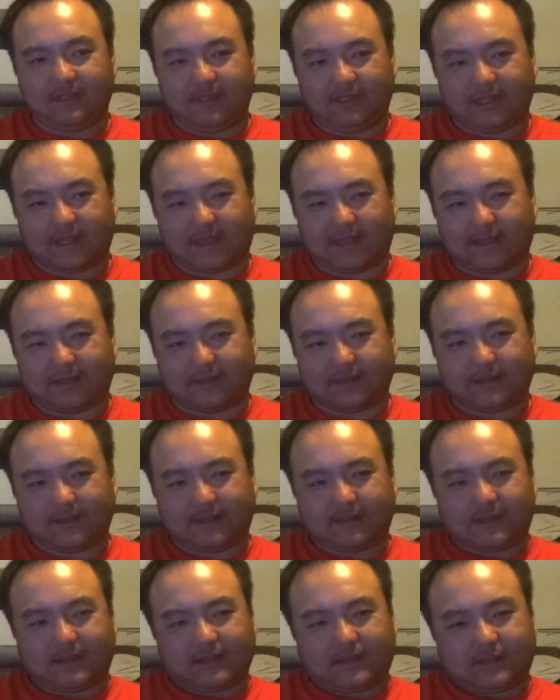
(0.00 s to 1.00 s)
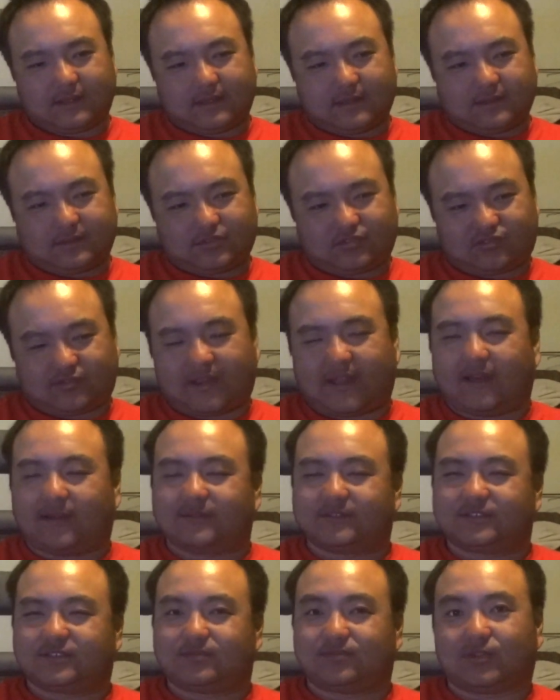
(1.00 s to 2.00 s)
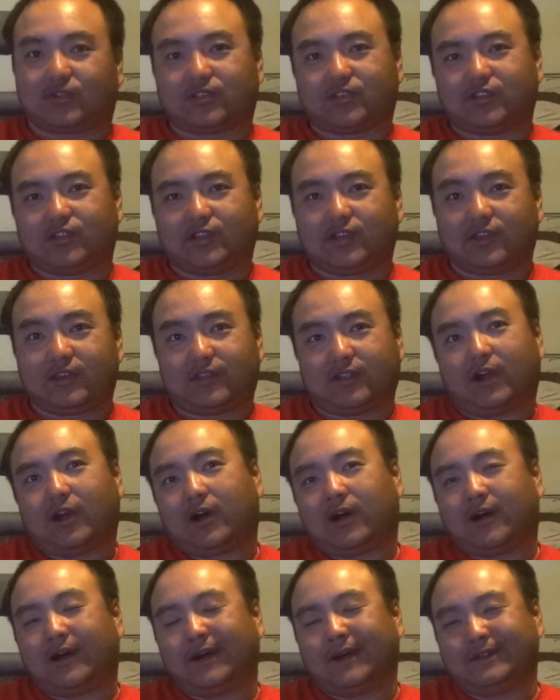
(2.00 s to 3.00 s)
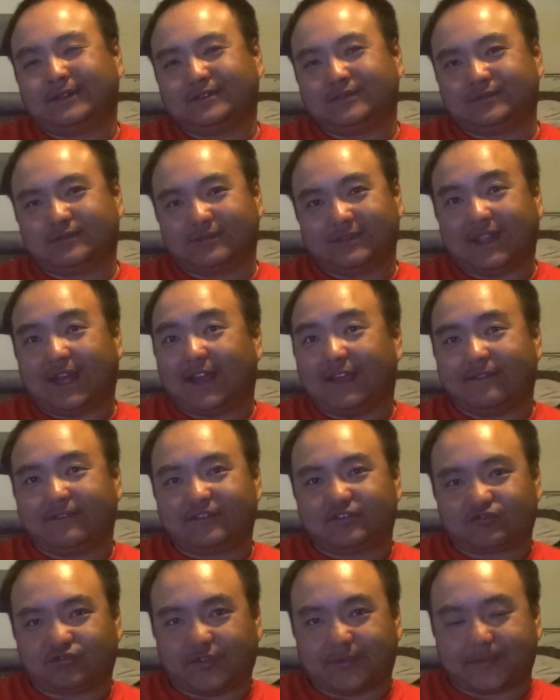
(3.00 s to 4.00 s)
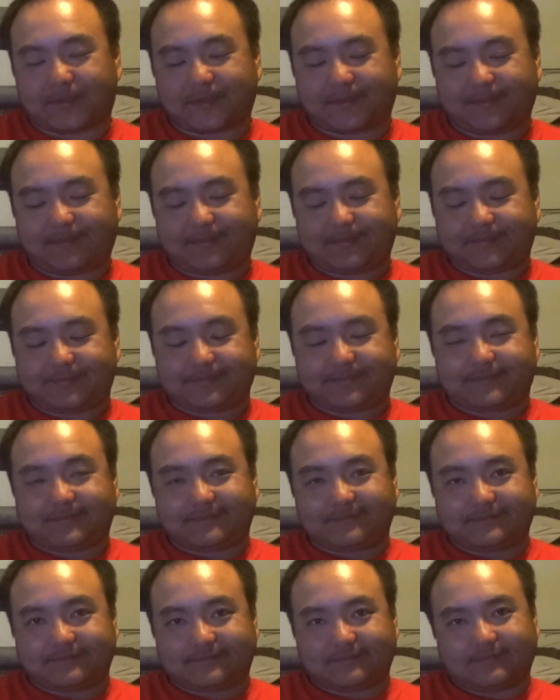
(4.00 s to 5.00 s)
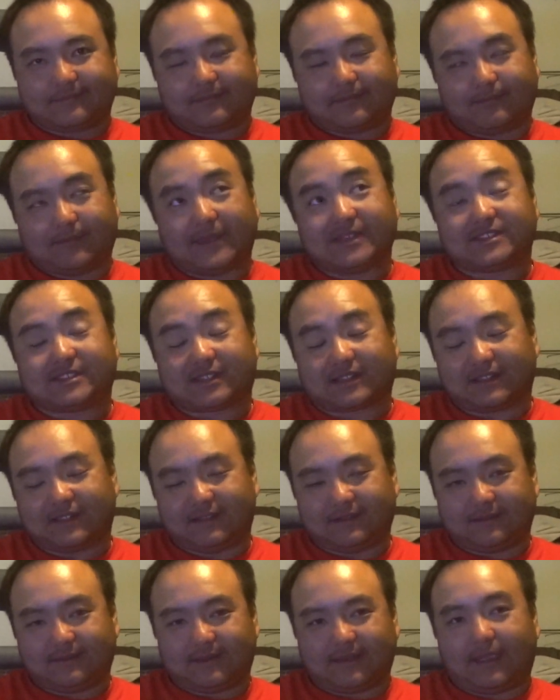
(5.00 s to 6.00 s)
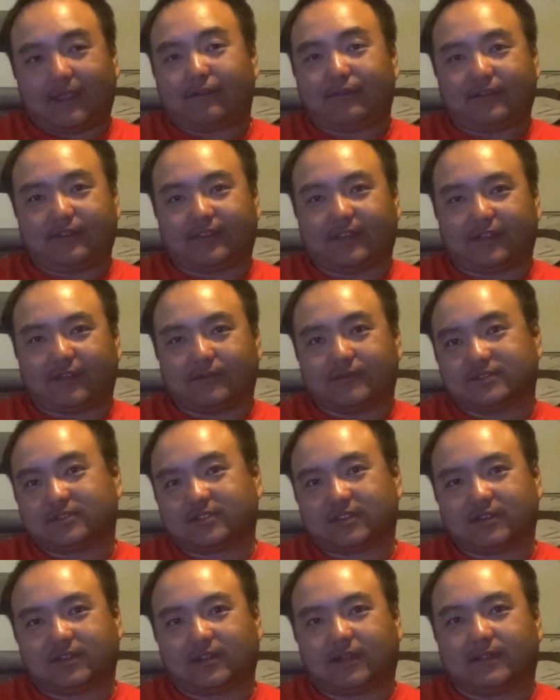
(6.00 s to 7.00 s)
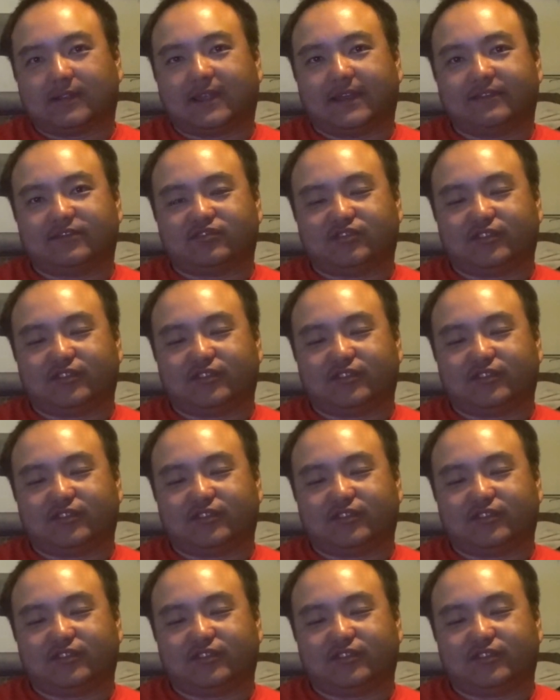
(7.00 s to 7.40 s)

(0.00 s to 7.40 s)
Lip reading: that trouts were good on live shrimp. Basically, everything was good on live